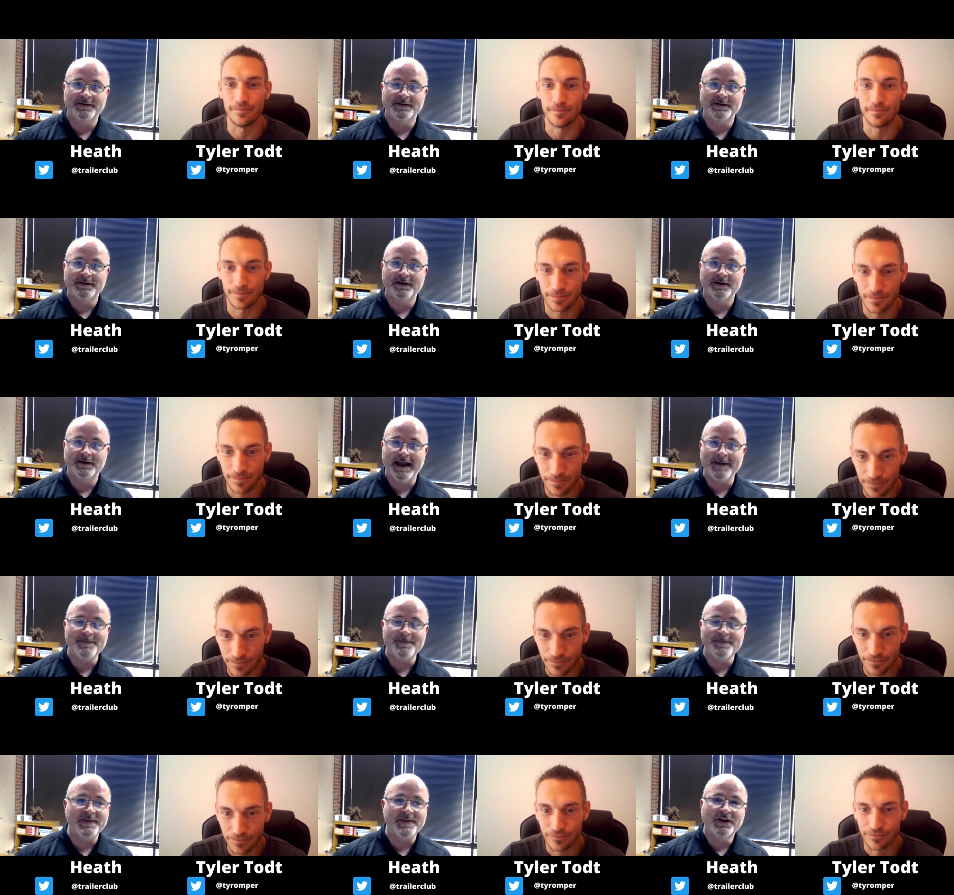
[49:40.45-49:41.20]
Speaker 1: Okay.
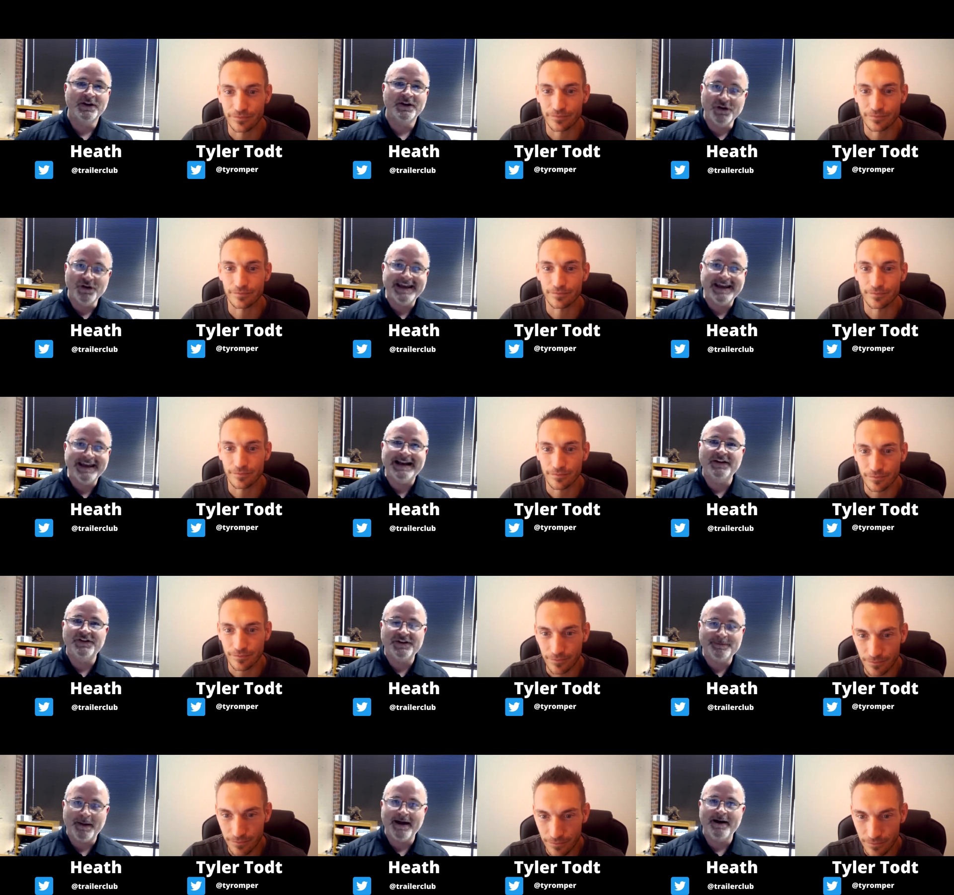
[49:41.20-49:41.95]
So get
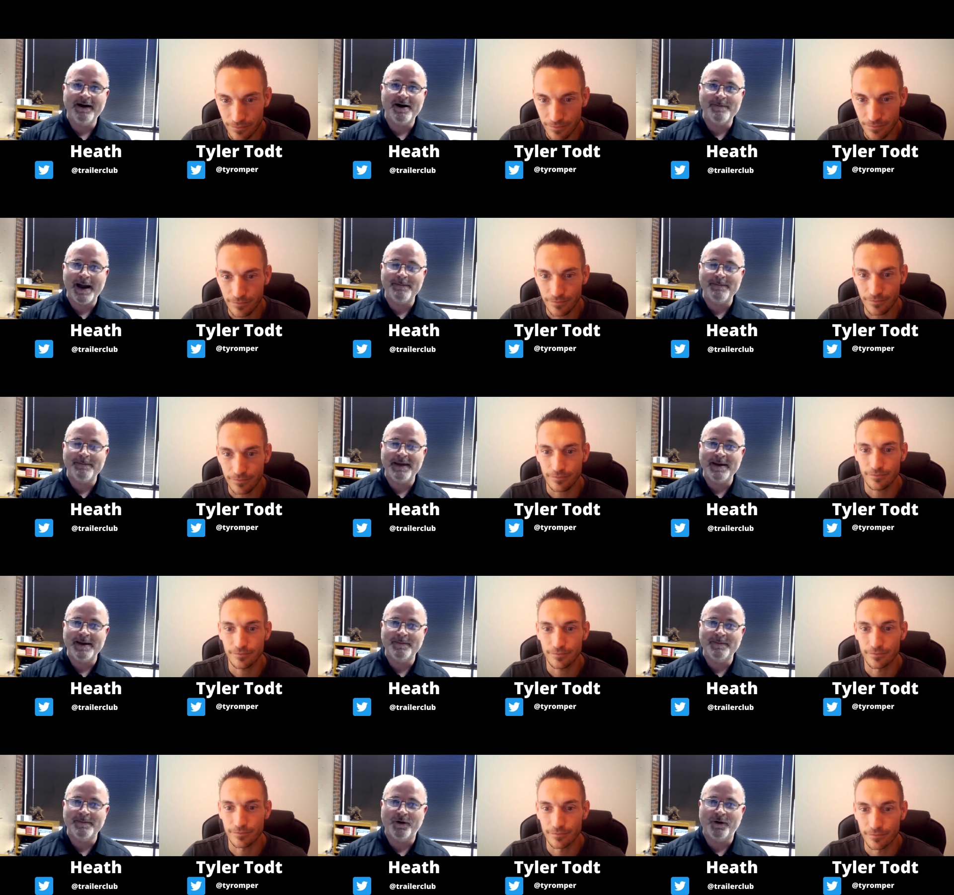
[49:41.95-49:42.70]
inspired by
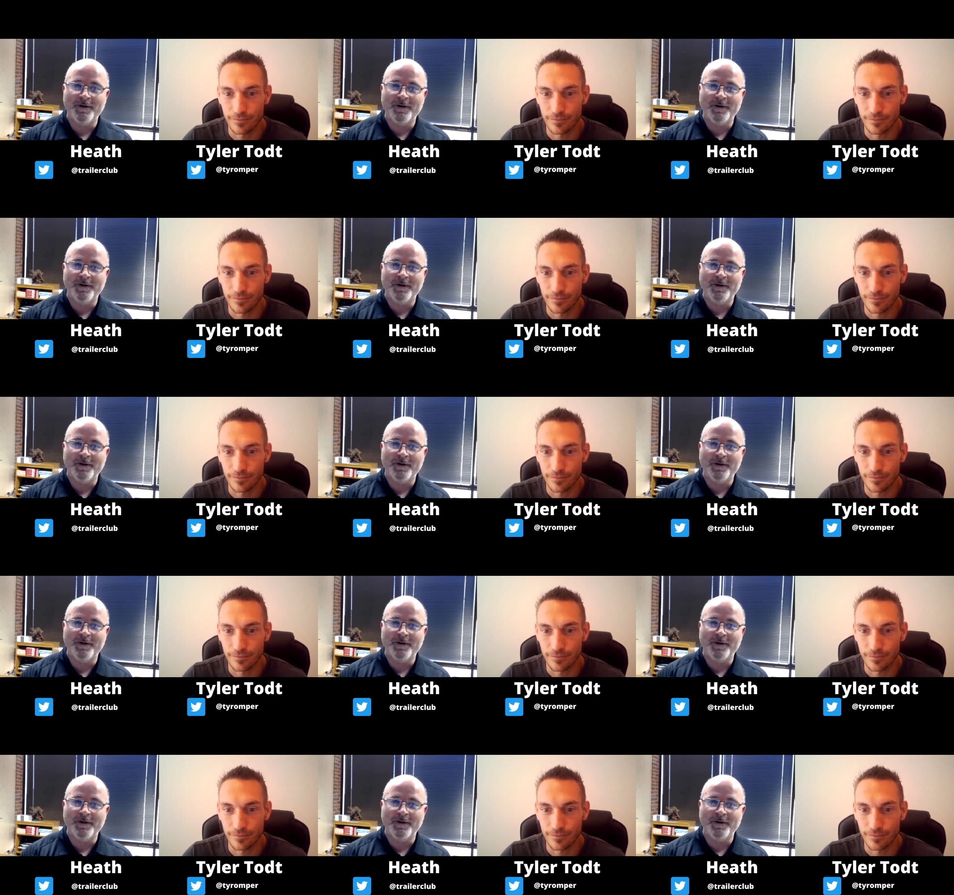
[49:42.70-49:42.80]
people